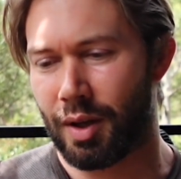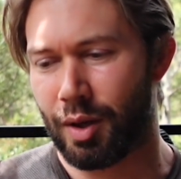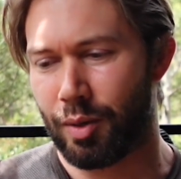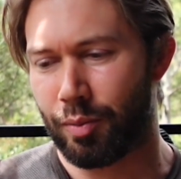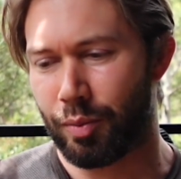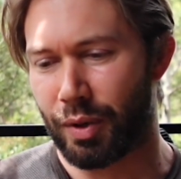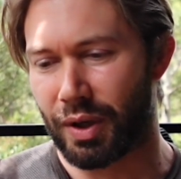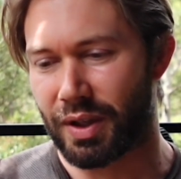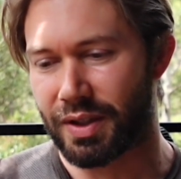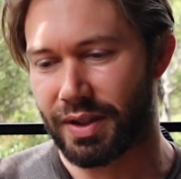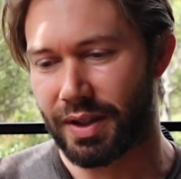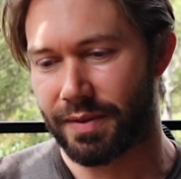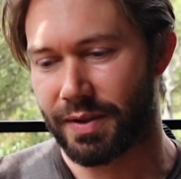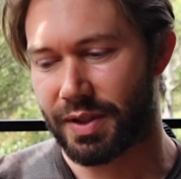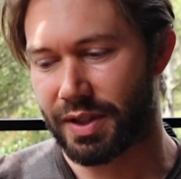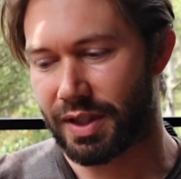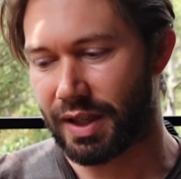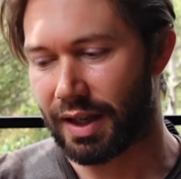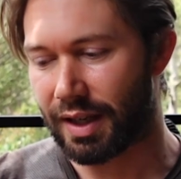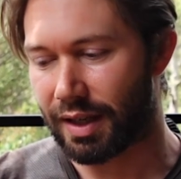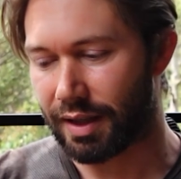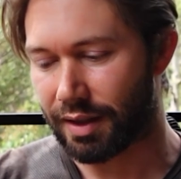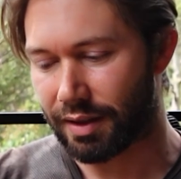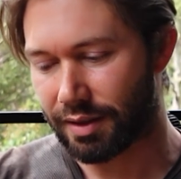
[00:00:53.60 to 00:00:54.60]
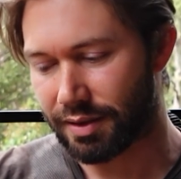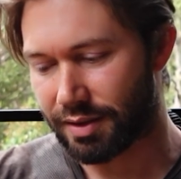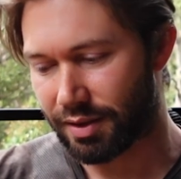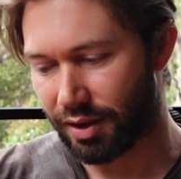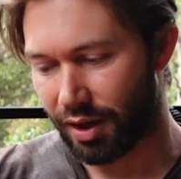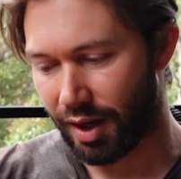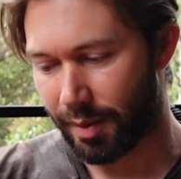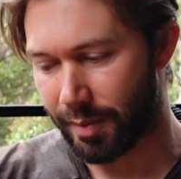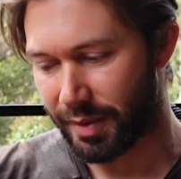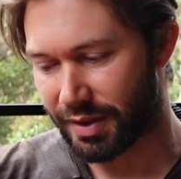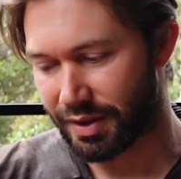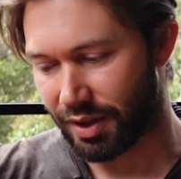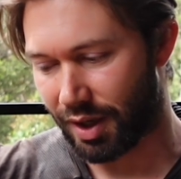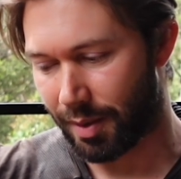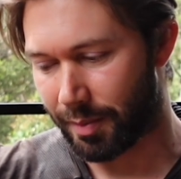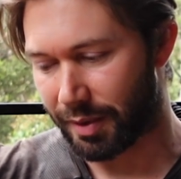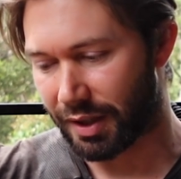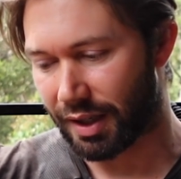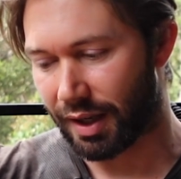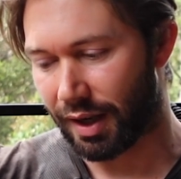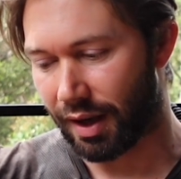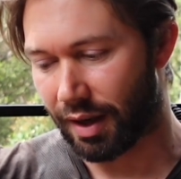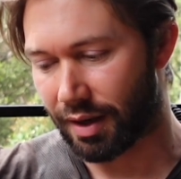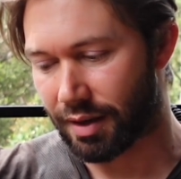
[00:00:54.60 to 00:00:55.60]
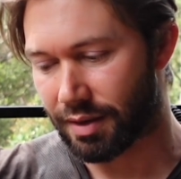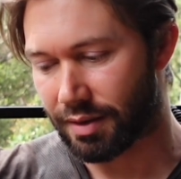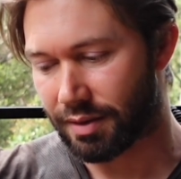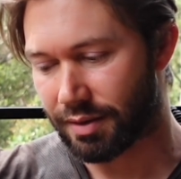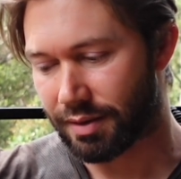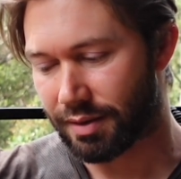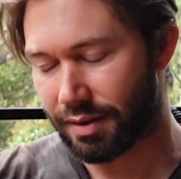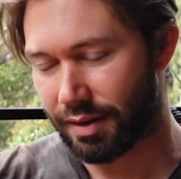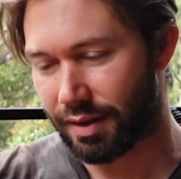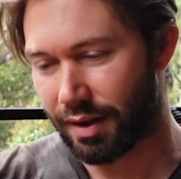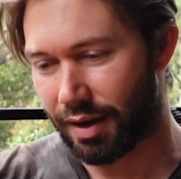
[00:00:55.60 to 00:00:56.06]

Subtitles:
Because I've seen time and time again